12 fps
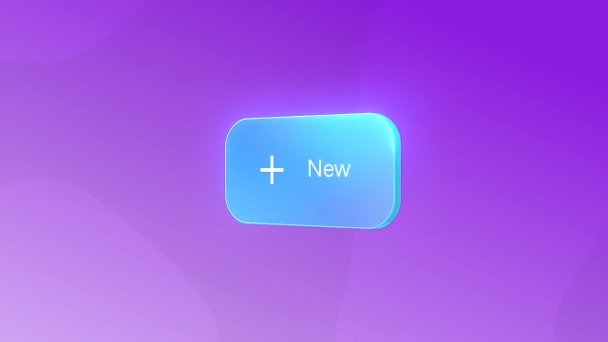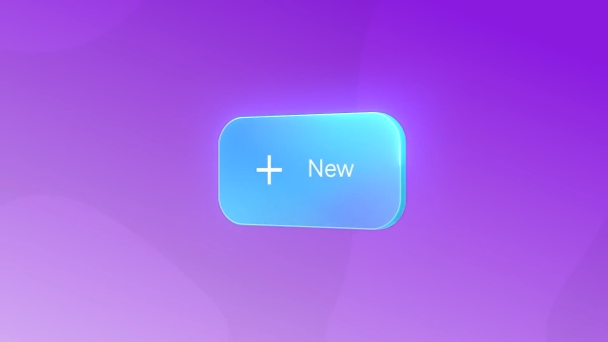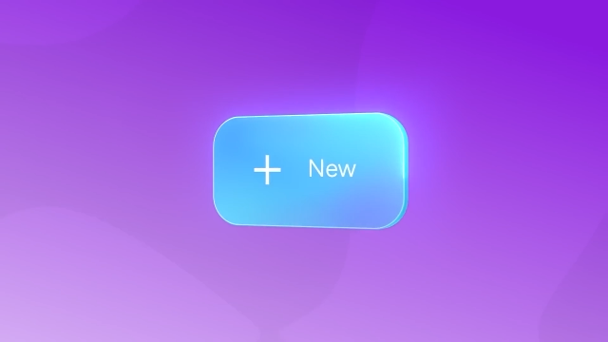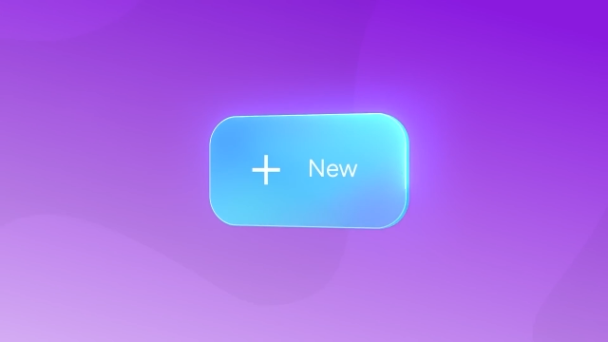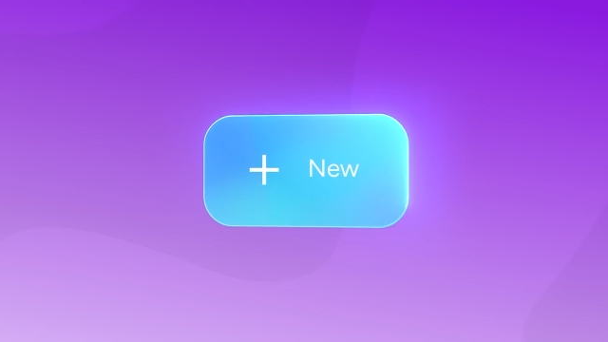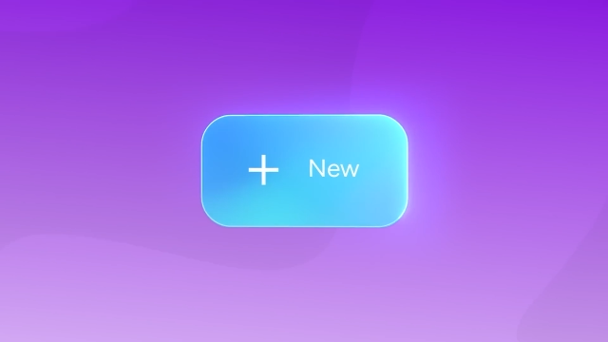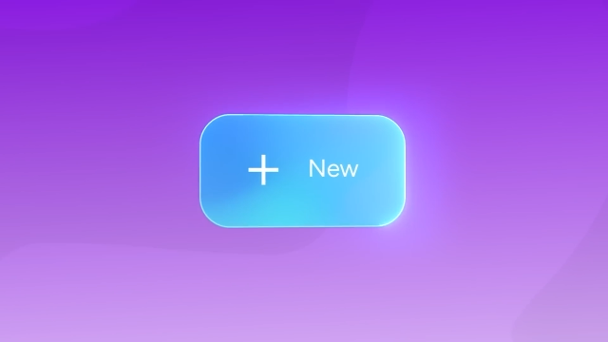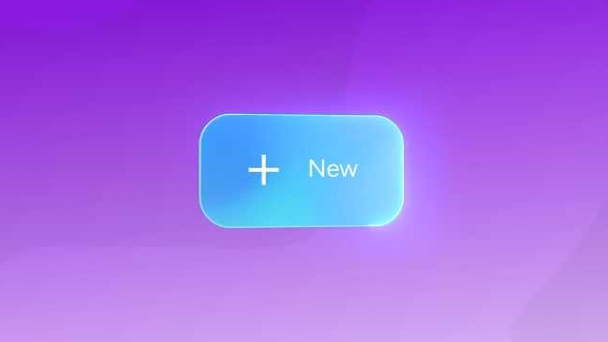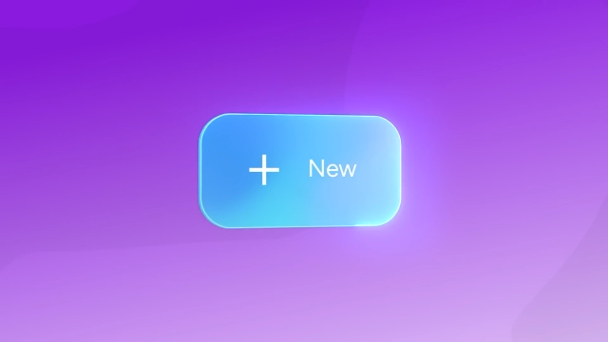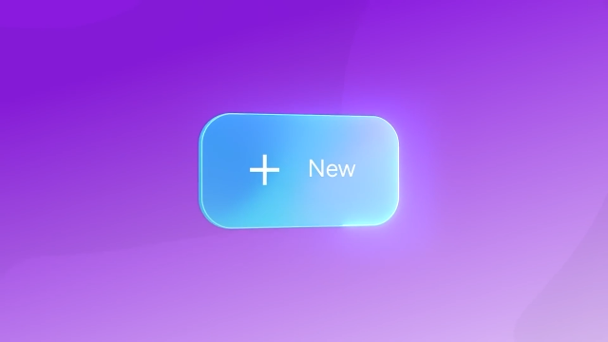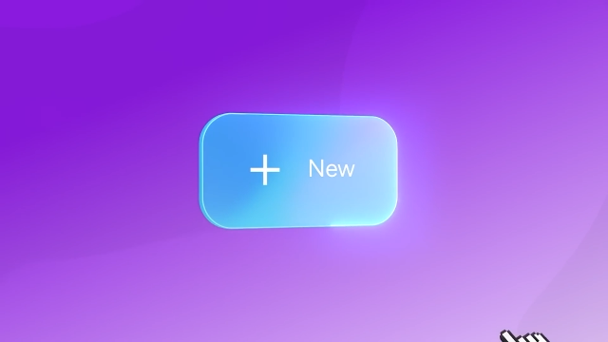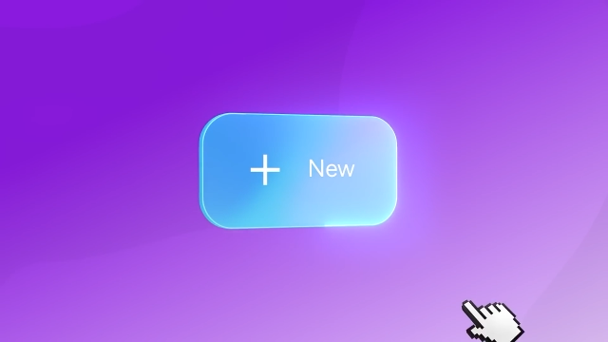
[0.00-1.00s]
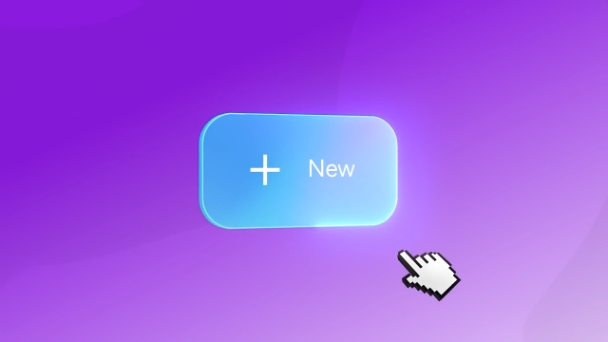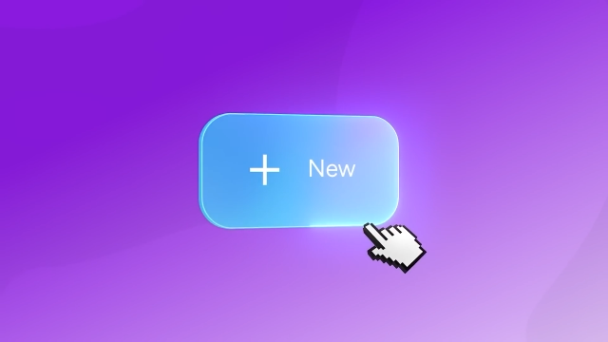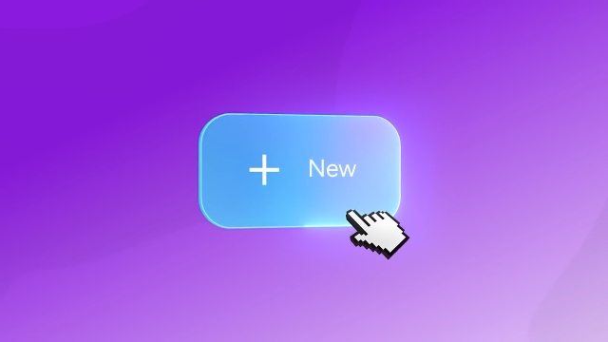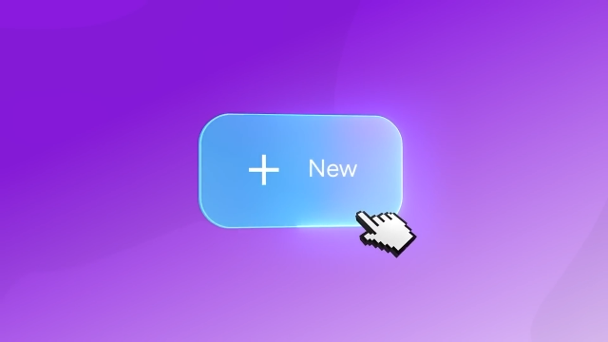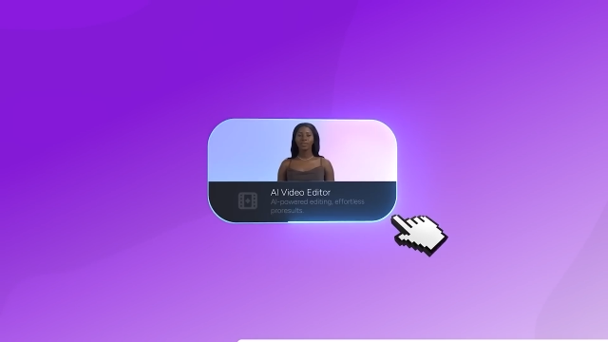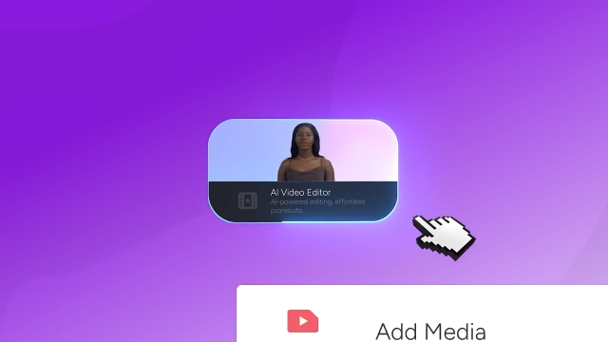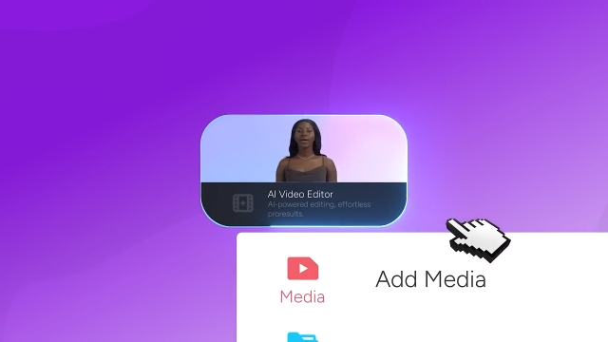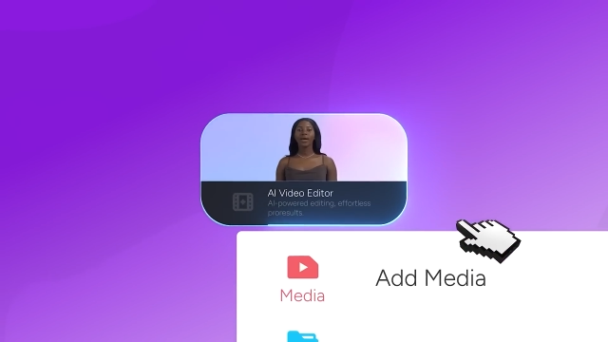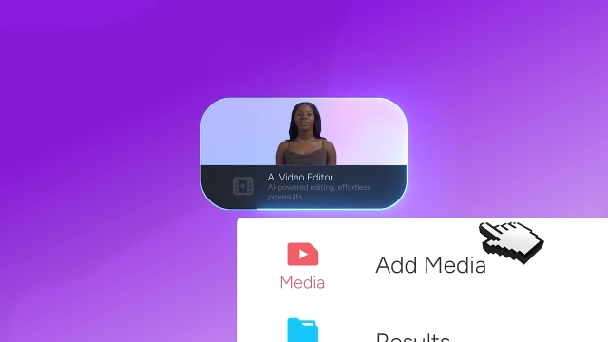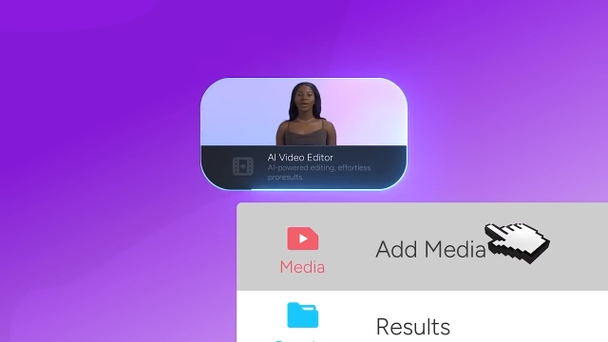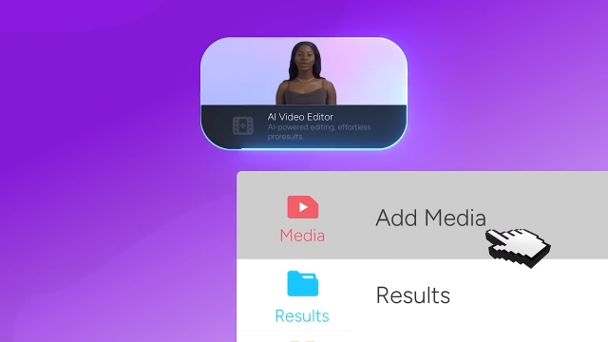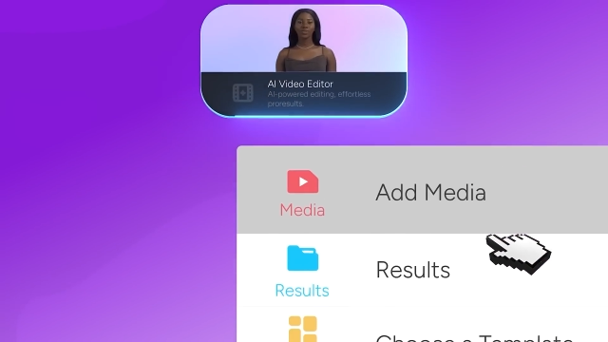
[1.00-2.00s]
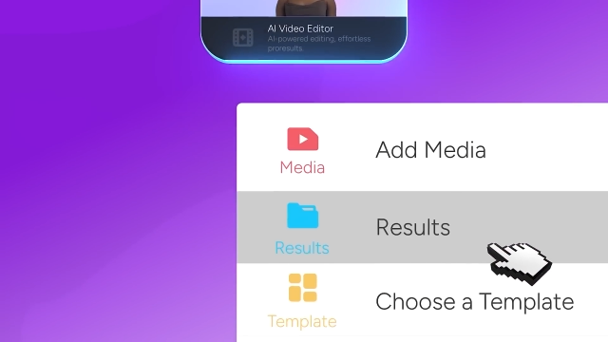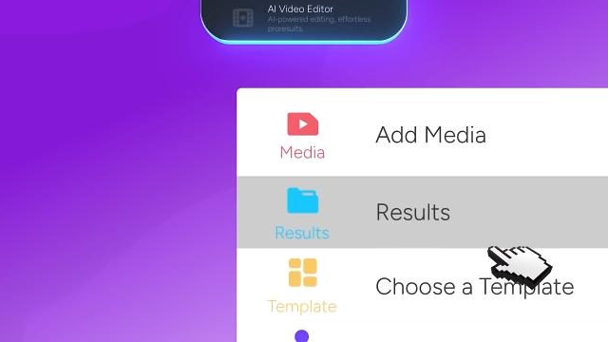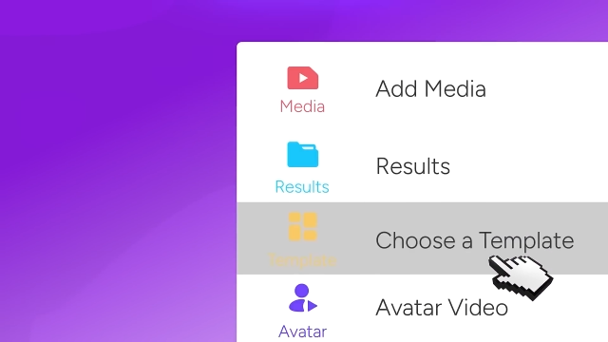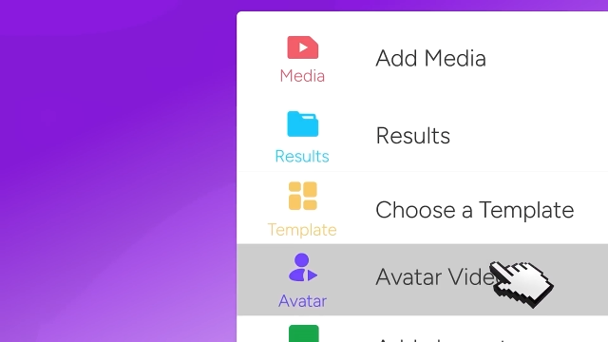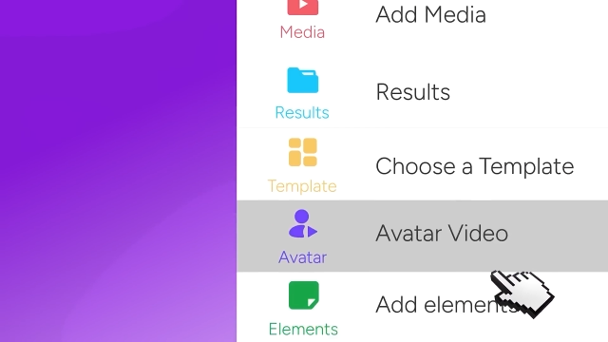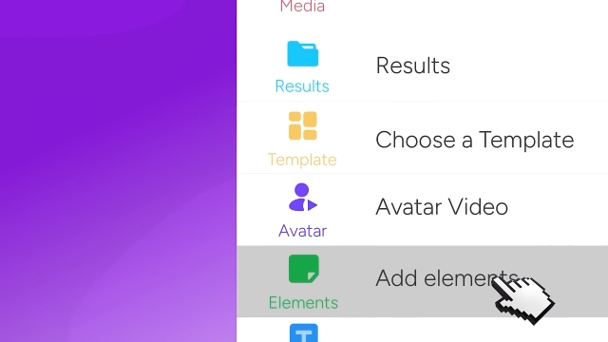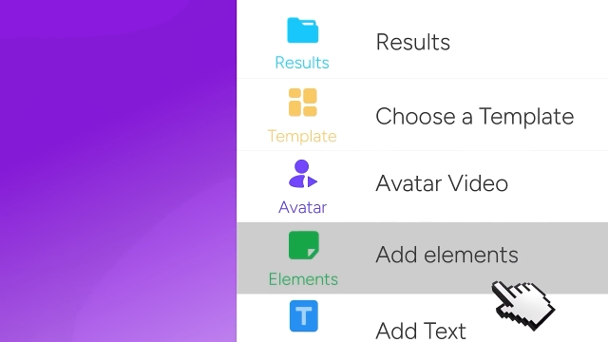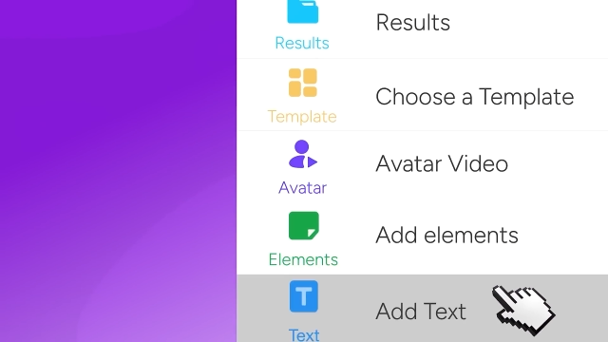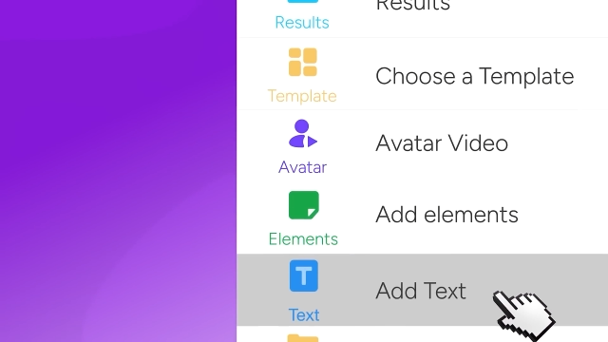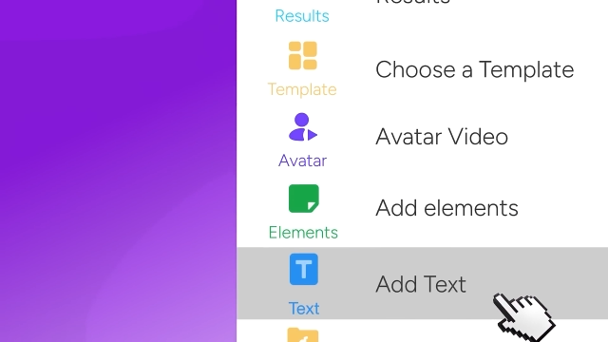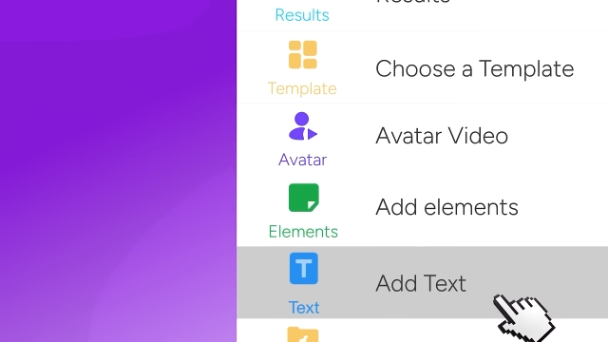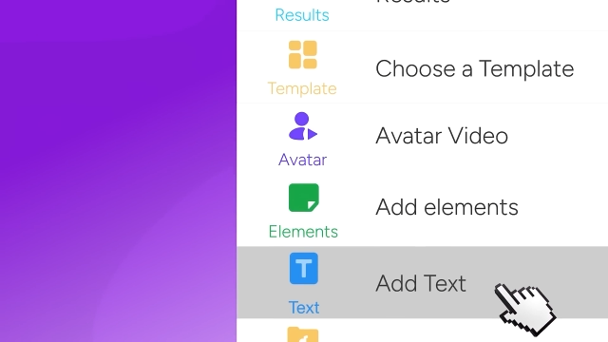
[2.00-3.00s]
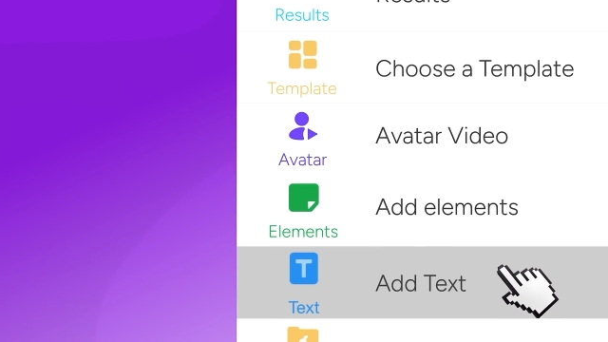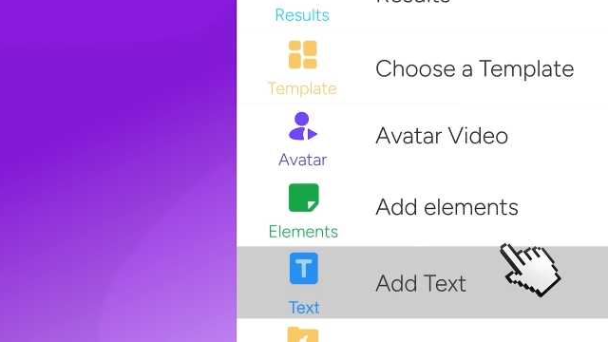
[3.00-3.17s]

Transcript: (no speaker visible)